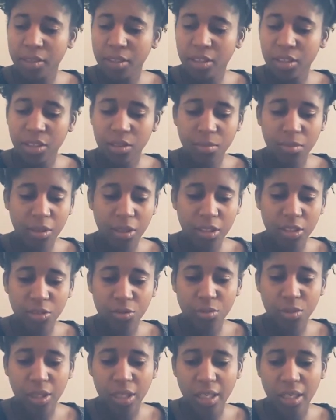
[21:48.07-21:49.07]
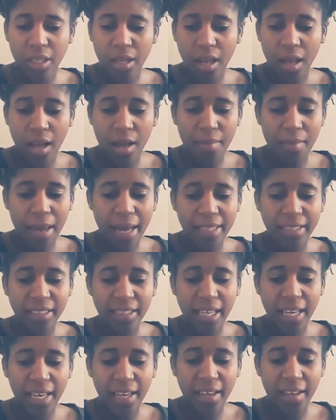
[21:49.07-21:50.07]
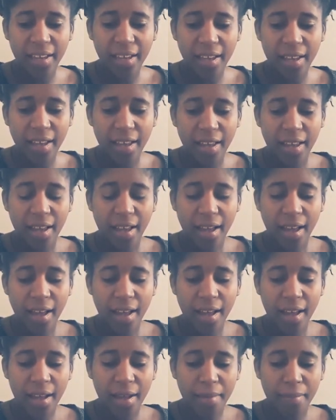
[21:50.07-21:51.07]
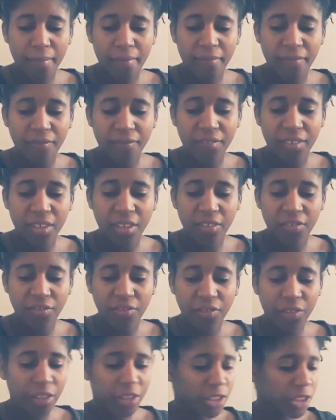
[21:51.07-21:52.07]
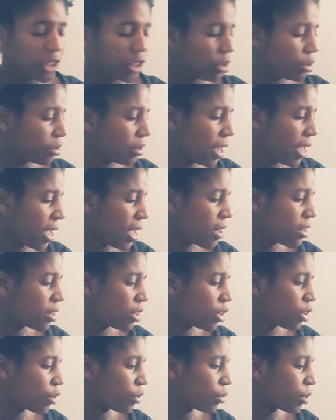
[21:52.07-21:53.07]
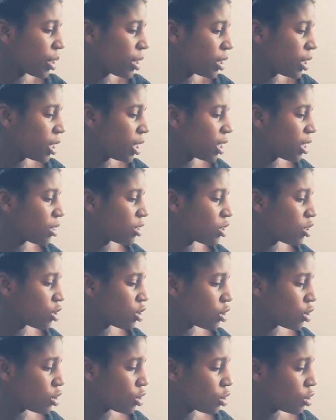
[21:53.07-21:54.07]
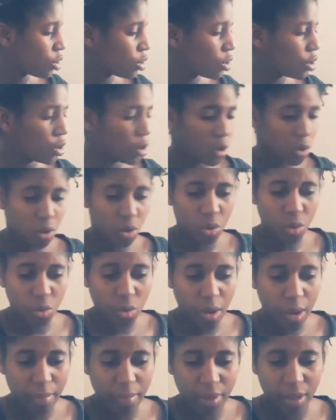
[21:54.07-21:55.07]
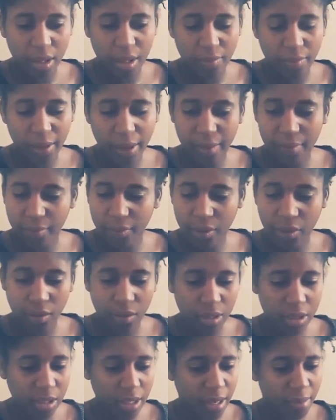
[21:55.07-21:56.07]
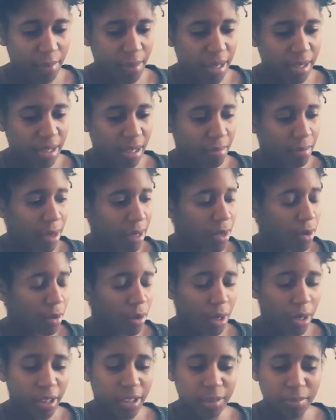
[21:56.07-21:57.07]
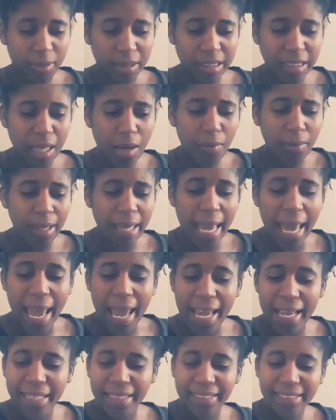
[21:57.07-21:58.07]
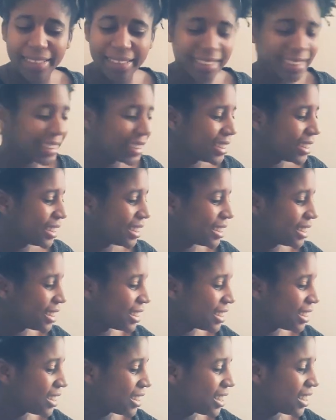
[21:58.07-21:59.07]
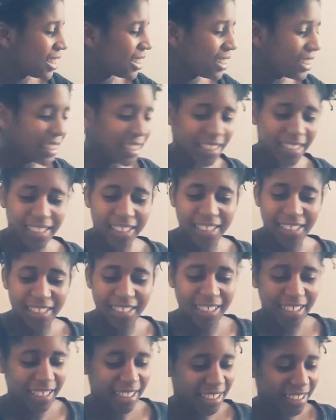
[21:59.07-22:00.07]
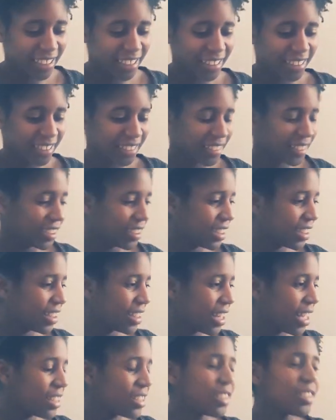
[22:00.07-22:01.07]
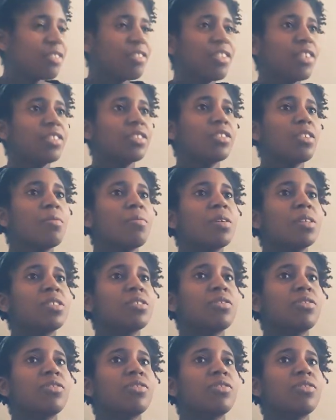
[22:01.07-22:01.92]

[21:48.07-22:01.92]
Please read Isaiah 54:2 and Corinthians 2, I believe I wrote. See, I messed up my note cards, but it's okay. Ah, I just feel so much